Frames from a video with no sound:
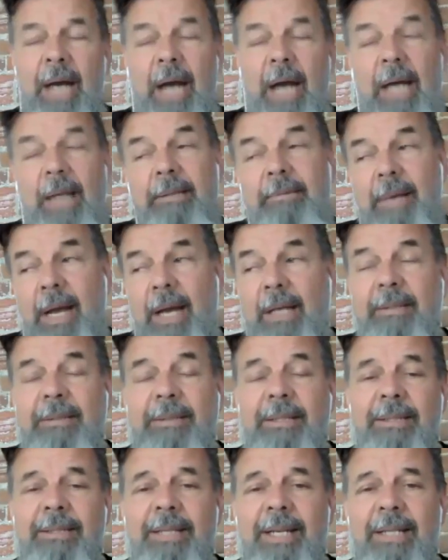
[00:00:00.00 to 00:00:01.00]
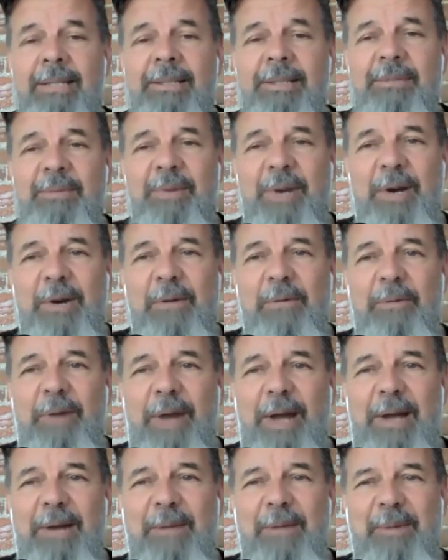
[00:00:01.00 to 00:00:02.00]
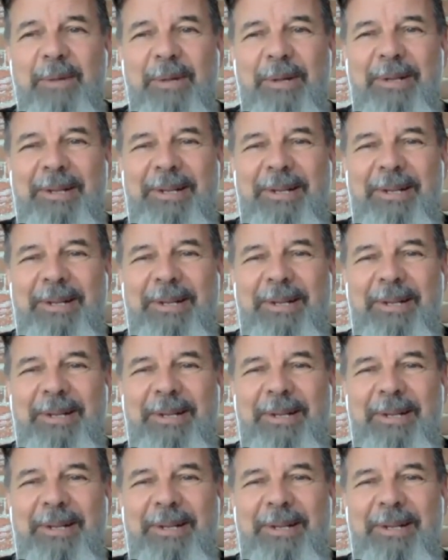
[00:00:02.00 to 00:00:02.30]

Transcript: I I think that's verifiable.